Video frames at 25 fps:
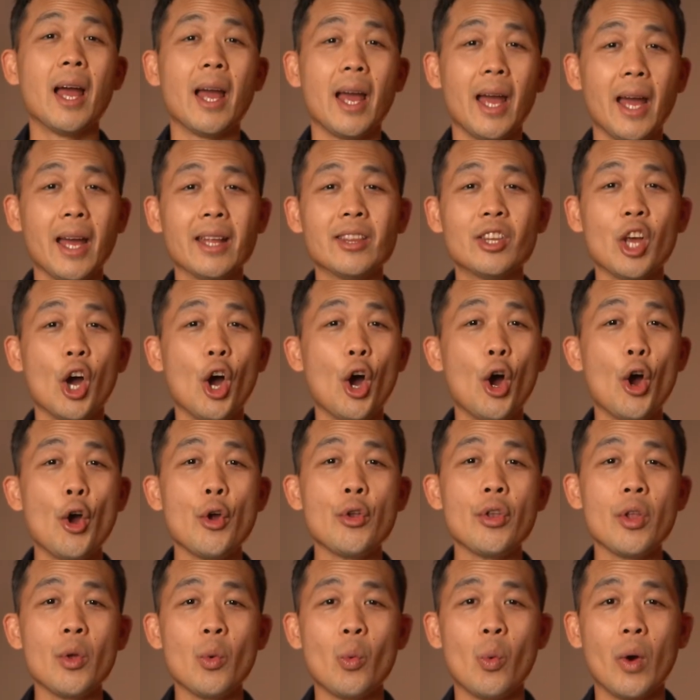And the
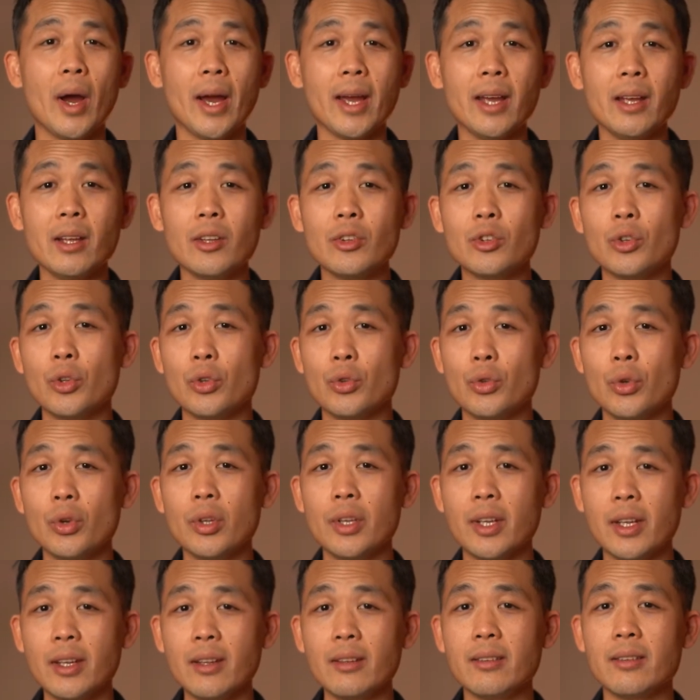only way to
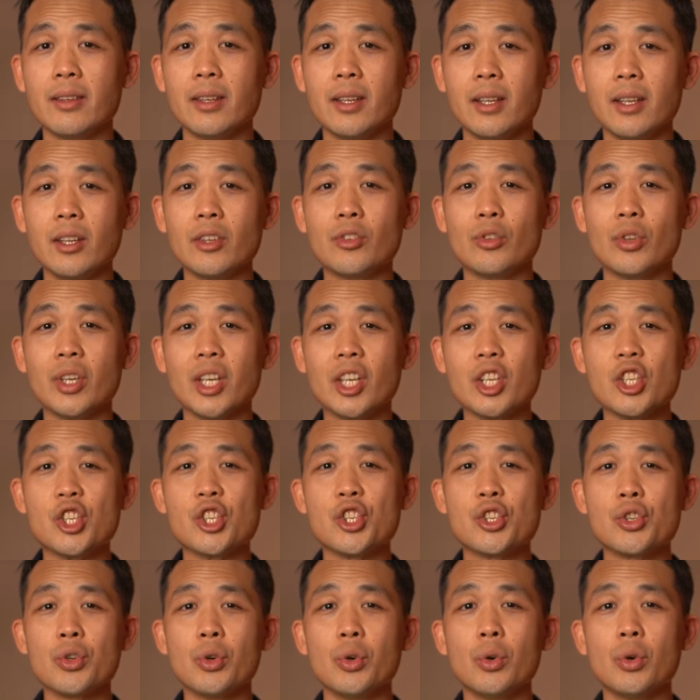do this is to
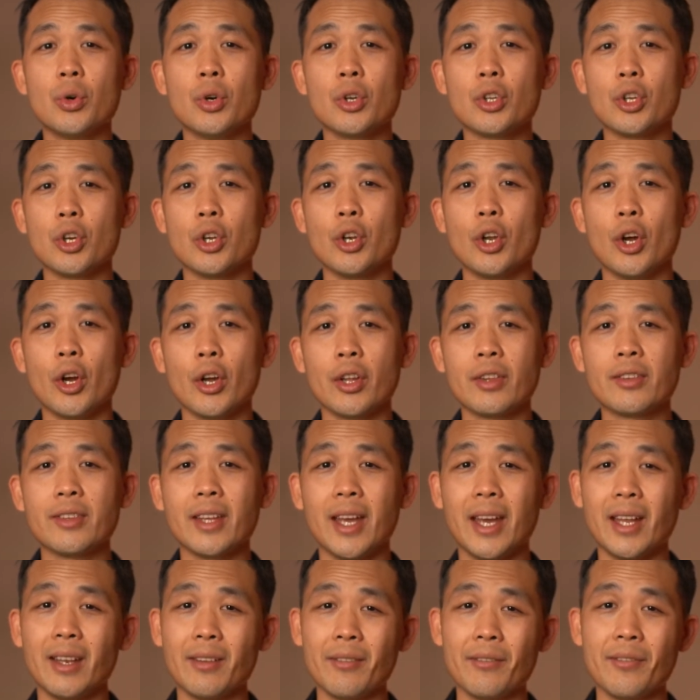ensure your
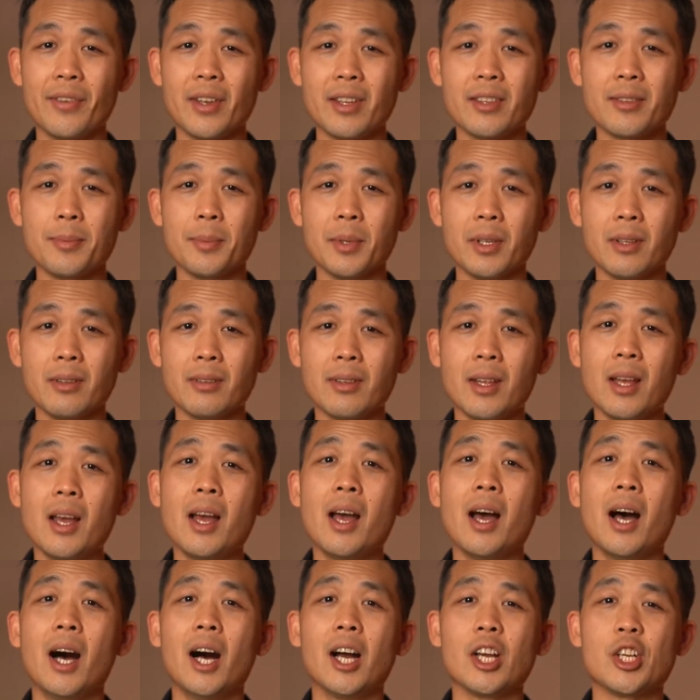loans and investments
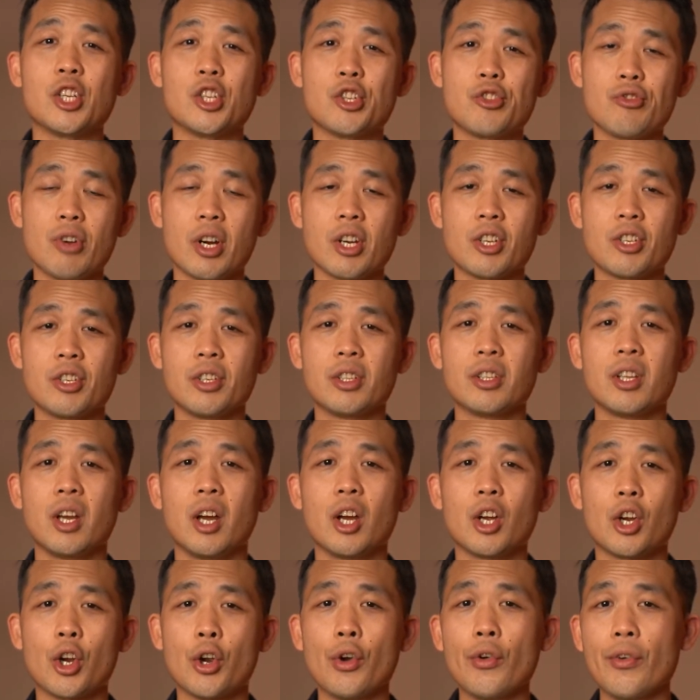are
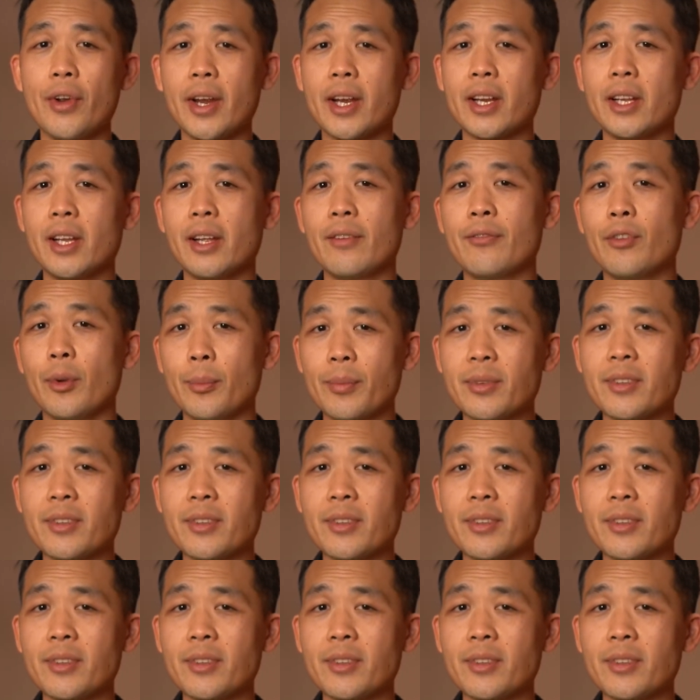structured correctly from